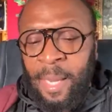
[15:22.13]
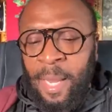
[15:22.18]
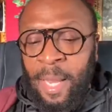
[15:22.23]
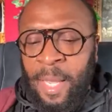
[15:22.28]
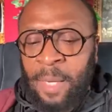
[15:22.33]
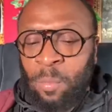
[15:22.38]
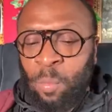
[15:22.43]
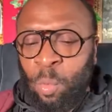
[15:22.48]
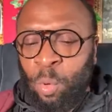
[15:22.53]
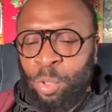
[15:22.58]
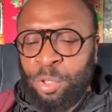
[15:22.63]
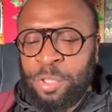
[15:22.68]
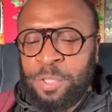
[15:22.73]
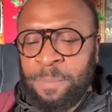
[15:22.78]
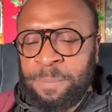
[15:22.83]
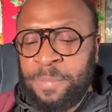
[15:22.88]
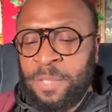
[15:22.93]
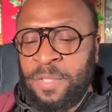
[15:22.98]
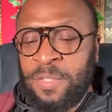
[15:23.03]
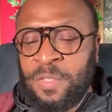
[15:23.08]
and
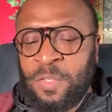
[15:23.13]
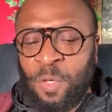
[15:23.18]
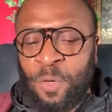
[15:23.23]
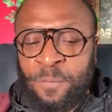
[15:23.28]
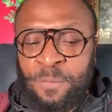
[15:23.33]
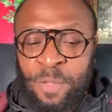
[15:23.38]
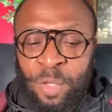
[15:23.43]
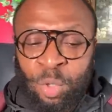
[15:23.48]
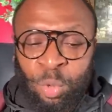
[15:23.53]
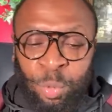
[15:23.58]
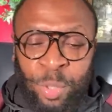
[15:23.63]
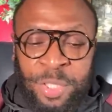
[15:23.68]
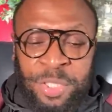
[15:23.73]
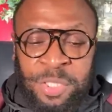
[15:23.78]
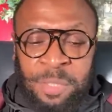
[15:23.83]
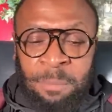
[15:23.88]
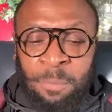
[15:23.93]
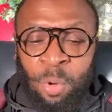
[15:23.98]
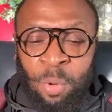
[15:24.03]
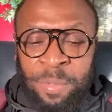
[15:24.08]
worshiped and served the
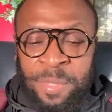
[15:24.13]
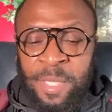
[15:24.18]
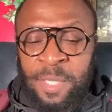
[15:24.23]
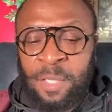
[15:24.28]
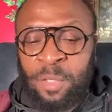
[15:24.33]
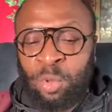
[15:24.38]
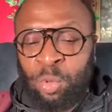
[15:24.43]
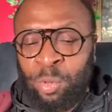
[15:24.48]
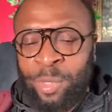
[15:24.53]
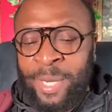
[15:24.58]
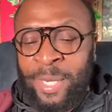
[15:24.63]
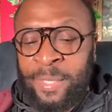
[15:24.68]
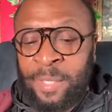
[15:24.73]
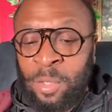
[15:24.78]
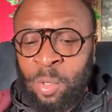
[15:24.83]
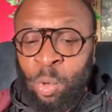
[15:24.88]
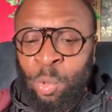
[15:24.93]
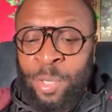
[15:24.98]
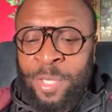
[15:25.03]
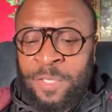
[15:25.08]
creature more than the creator,
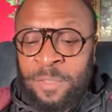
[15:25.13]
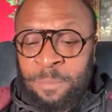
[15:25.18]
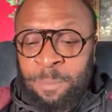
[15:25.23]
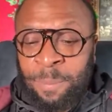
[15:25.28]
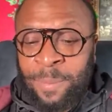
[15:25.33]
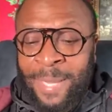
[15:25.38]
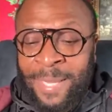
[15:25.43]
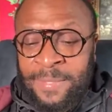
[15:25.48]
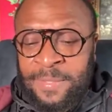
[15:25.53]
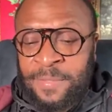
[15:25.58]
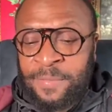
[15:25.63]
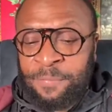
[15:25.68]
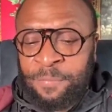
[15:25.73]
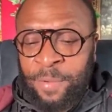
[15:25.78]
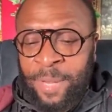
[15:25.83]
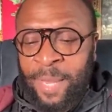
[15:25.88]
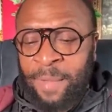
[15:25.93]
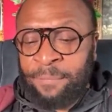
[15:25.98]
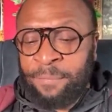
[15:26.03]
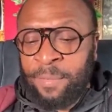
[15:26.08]
who is blessed
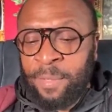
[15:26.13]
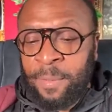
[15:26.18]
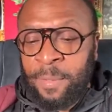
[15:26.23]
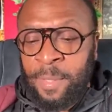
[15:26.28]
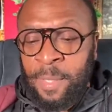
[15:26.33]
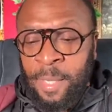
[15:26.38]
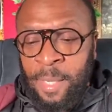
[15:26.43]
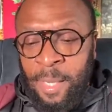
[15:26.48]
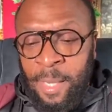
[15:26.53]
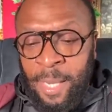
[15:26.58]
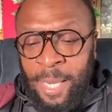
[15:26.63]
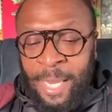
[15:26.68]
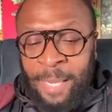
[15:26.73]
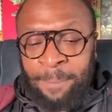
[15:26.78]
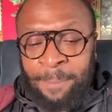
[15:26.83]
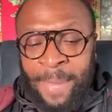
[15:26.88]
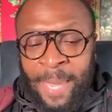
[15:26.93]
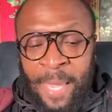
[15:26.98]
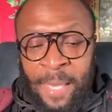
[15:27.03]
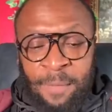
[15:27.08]
forever.
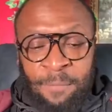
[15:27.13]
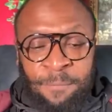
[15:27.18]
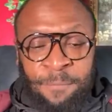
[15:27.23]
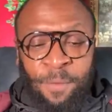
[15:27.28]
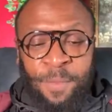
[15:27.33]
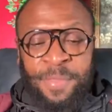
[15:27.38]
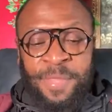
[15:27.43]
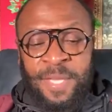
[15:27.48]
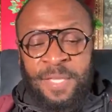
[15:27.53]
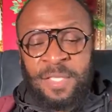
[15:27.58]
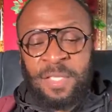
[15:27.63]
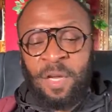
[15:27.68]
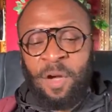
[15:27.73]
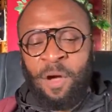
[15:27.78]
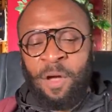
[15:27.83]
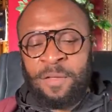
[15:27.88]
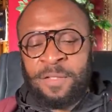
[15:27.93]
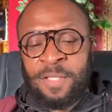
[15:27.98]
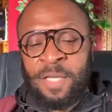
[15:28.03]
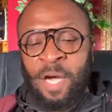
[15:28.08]
Amen. For this
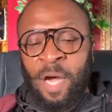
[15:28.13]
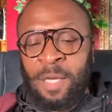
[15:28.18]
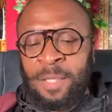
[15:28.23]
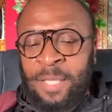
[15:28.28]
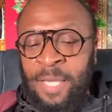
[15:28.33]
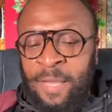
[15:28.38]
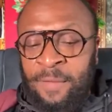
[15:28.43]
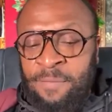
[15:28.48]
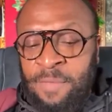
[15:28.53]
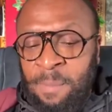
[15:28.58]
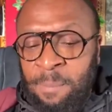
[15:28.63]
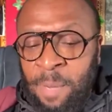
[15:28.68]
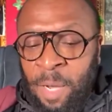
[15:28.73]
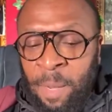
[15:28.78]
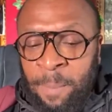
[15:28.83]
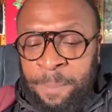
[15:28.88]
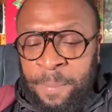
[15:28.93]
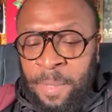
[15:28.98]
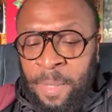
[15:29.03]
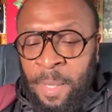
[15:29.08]
cause God gave them
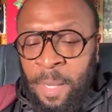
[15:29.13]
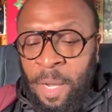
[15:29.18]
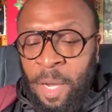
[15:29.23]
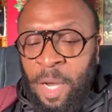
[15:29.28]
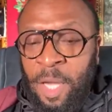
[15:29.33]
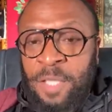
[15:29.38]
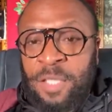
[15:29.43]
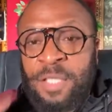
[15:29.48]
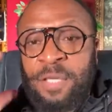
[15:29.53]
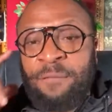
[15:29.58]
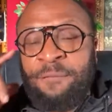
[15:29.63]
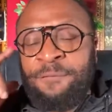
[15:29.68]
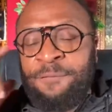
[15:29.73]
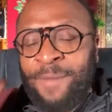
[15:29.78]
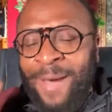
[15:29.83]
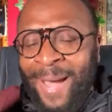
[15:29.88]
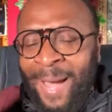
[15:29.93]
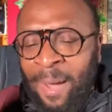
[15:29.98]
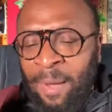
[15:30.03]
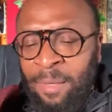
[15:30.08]
up unto
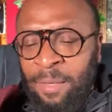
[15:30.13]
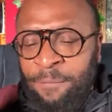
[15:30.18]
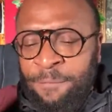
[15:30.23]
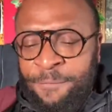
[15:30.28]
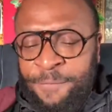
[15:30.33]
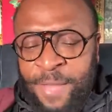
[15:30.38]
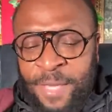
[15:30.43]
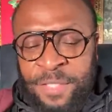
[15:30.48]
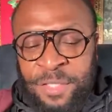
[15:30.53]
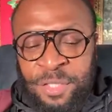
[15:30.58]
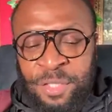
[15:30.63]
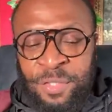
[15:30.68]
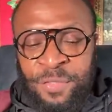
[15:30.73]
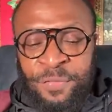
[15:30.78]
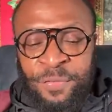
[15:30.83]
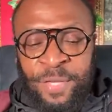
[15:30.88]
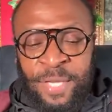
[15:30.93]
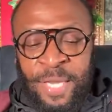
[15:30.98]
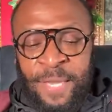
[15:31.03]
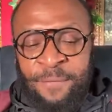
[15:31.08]
vile affections,
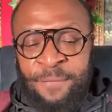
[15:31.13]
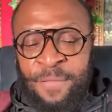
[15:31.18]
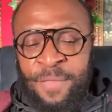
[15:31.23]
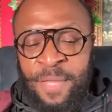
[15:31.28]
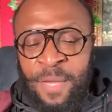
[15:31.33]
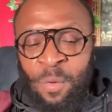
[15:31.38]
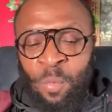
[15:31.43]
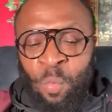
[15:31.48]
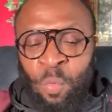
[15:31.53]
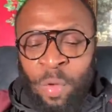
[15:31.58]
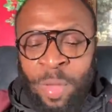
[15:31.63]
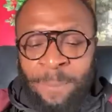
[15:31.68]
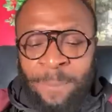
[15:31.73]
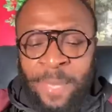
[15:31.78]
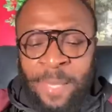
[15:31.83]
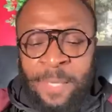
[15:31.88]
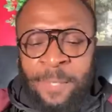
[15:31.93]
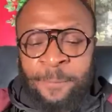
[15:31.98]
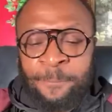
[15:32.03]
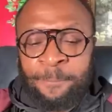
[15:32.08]
for even their
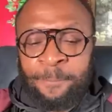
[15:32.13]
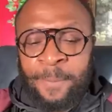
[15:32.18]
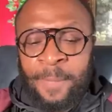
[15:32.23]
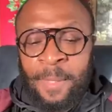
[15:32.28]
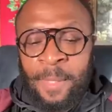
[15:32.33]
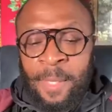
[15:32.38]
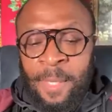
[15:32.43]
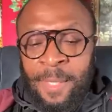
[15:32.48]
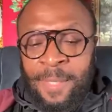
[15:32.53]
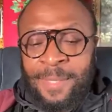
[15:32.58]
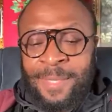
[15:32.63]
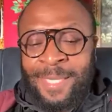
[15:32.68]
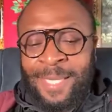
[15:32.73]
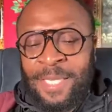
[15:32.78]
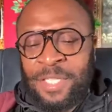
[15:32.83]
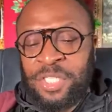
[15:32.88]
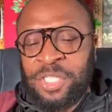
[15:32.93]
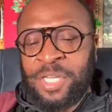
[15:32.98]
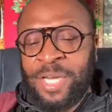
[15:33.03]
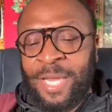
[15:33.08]
women
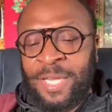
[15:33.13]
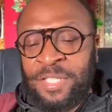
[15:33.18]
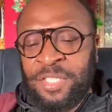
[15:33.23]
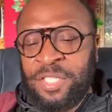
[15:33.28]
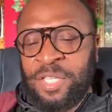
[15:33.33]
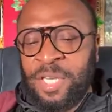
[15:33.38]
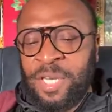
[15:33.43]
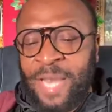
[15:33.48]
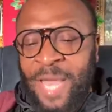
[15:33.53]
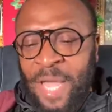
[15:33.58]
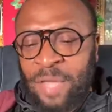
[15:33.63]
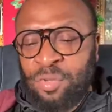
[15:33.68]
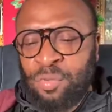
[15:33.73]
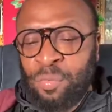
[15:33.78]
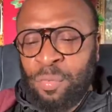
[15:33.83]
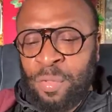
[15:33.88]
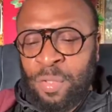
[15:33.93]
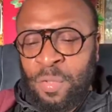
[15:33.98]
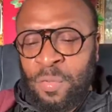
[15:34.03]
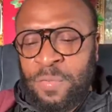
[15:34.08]
did change the
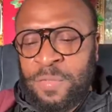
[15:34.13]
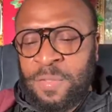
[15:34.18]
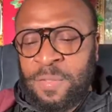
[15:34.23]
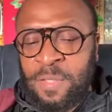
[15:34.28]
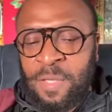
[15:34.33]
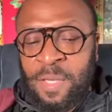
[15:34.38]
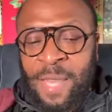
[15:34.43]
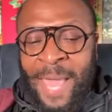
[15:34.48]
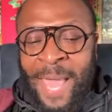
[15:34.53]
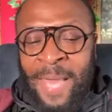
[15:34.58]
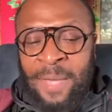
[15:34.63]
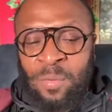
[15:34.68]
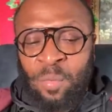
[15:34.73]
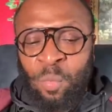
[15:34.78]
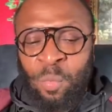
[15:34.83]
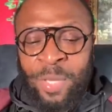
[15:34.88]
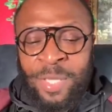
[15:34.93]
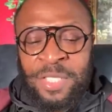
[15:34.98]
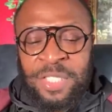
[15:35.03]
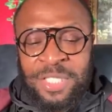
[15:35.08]
natural use into
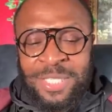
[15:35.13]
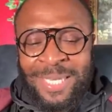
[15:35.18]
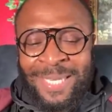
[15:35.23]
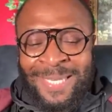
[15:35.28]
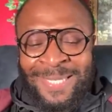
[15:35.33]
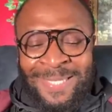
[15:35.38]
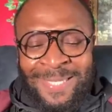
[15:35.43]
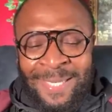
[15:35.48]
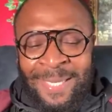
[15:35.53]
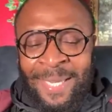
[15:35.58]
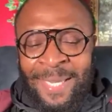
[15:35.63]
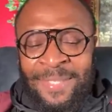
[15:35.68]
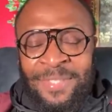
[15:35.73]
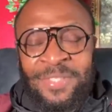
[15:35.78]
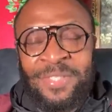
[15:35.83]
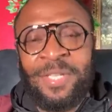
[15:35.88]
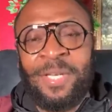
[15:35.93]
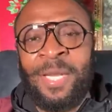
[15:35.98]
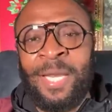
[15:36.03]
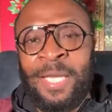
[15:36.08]
that which is
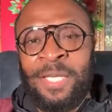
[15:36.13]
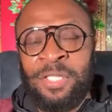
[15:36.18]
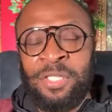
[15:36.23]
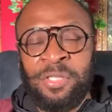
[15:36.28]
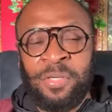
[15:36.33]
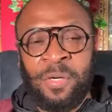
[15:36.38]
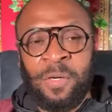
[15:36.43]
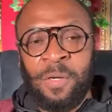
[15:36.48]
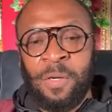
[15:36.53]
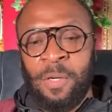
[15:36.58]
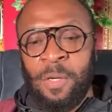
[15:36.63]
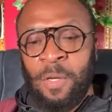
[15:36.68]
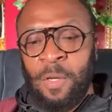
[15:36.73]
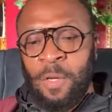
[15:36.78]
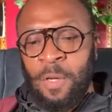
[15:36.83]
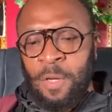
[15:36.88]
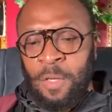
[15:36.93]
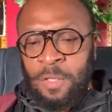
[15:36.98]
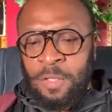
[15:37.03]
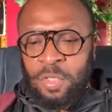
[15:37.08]
against nature.
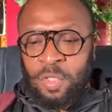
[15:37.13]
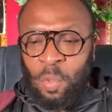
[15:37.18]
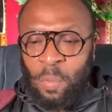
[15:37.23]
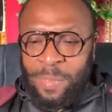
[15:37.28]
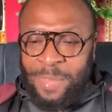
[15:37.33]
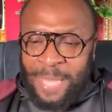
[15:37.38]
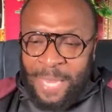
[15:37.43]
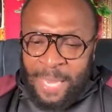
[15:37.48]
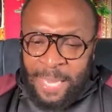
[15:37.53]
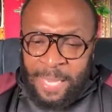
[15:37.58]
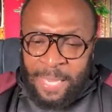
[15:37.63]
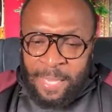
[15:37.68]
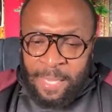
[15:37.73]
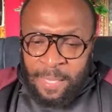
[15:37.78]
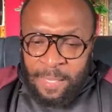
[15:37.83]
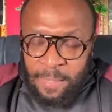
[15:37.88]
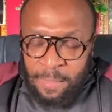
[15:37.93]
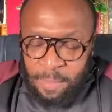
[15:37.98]
So they,